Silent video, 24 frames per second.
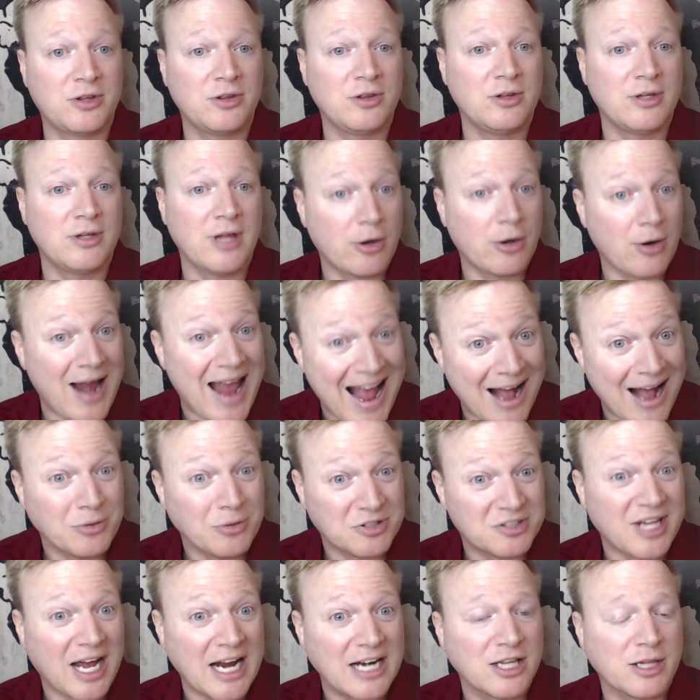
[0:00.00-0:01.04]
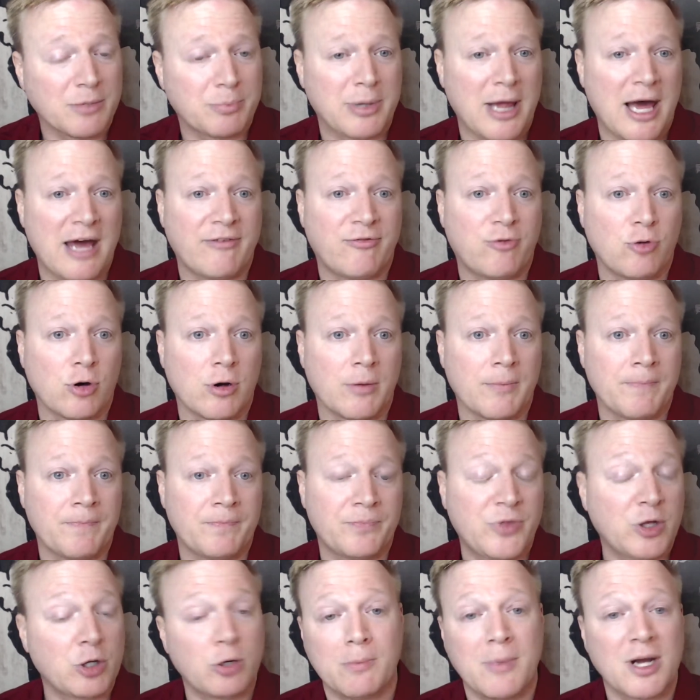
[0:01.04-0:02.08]
that are outside of the platform
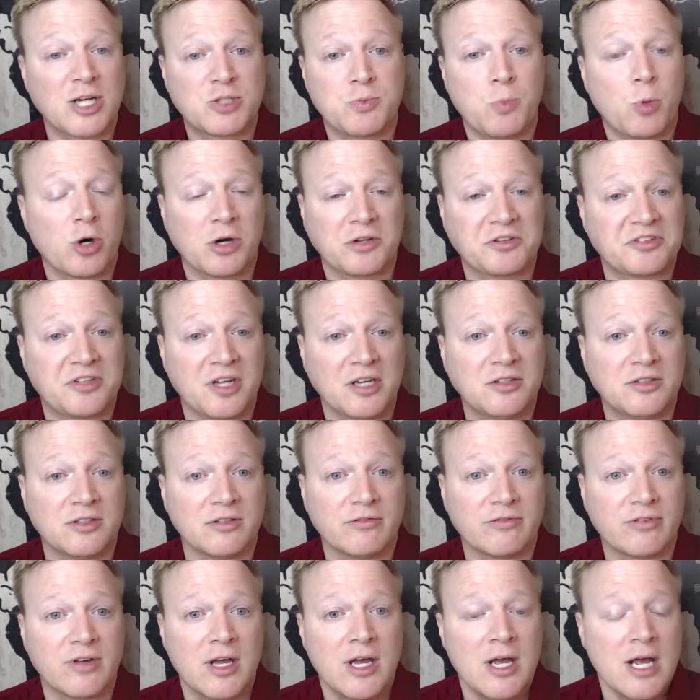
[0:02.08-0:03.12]
that are much more extensive.